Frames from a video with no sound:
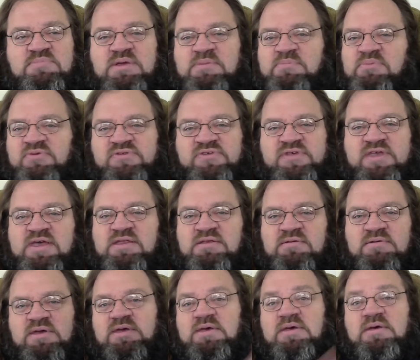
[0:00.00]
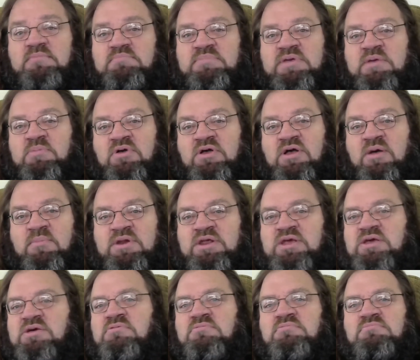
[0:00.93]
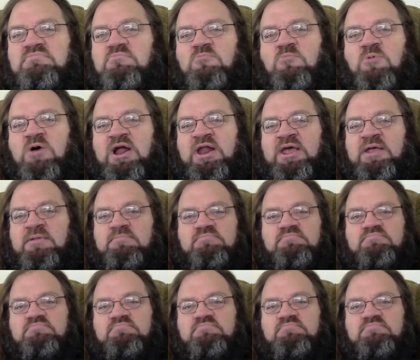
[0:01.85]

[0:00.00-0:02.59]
people see it, people come to you, want it,